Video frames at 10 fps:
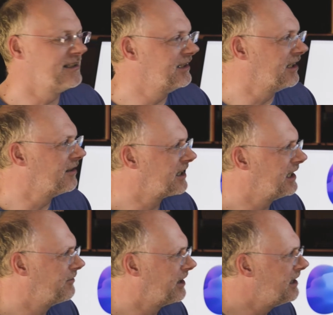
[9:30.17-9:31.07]
I could
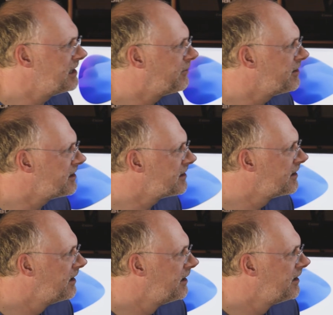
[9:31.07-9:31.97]
live with any differences.
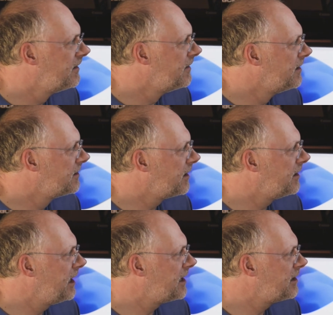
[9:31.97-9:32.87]
The
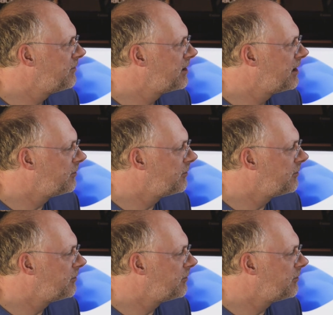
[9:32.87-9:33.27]
DX7 was another